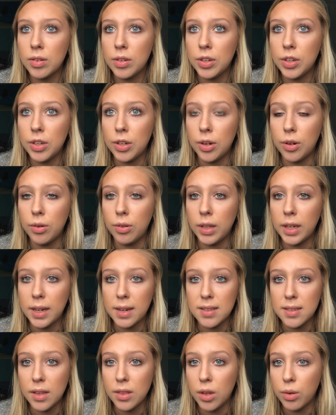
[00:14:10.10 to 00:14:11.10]
you know, like I
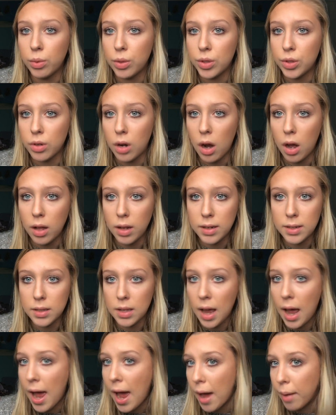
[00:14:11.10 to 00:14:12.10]
said, the withdrawal is
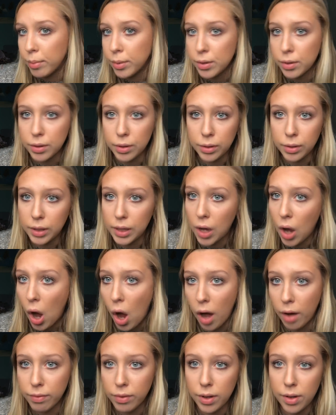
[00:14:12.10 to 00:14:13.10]
absolutely
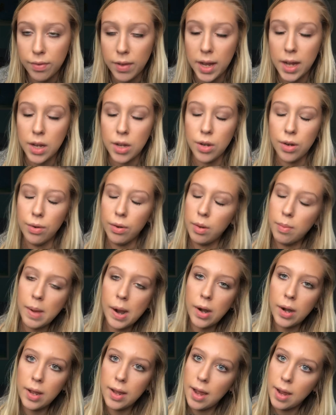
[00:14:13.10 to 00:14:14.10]
awful. If I had known
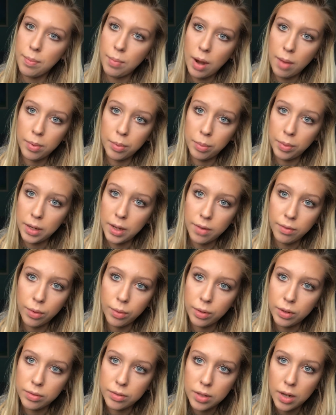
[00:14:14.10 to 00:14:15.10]
about it, I probably never
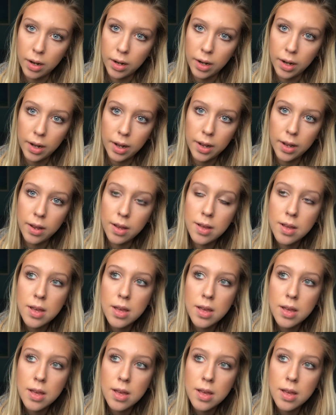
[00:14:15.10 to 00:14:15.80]
would have started it.